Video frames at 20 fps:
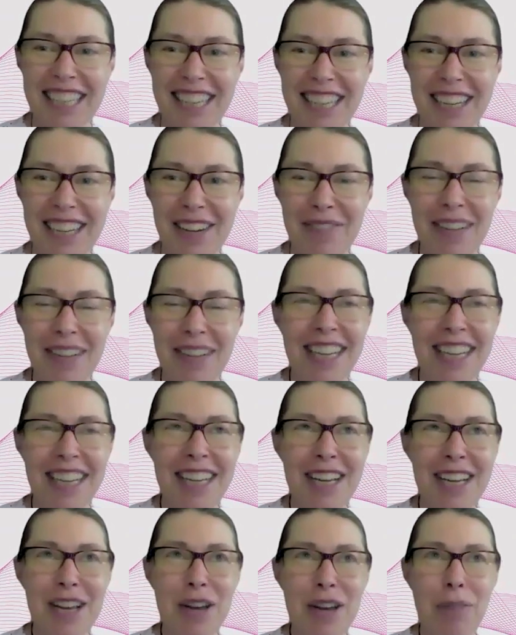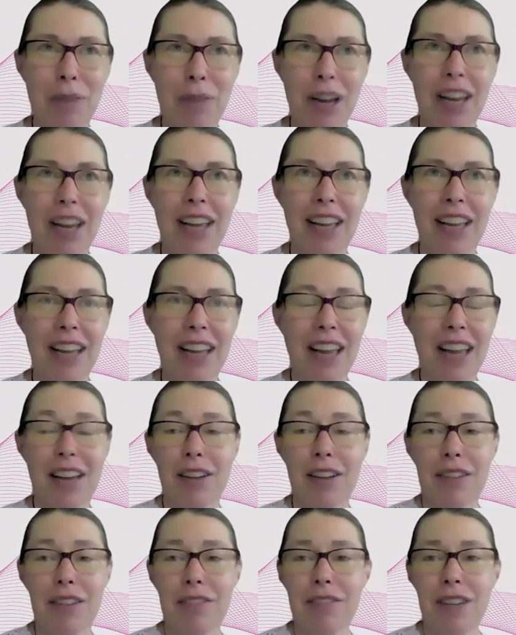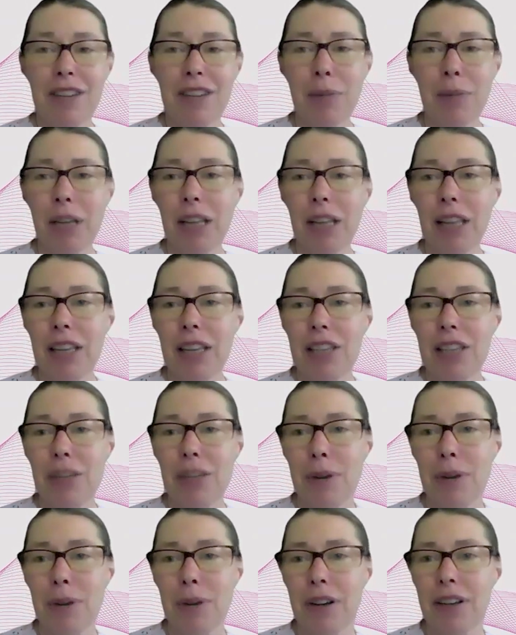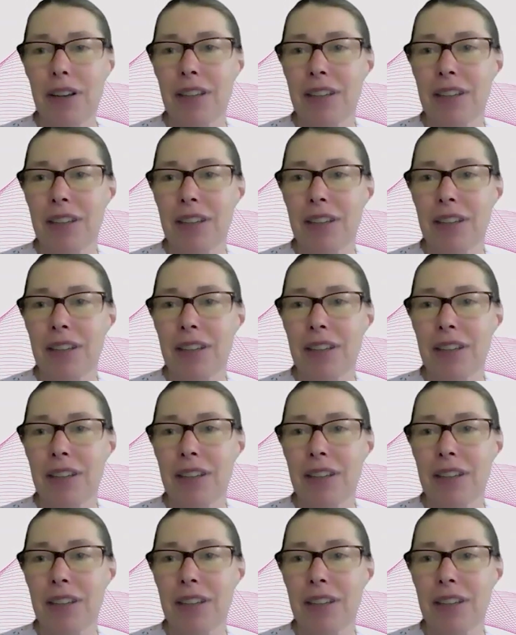But it had completely disappeared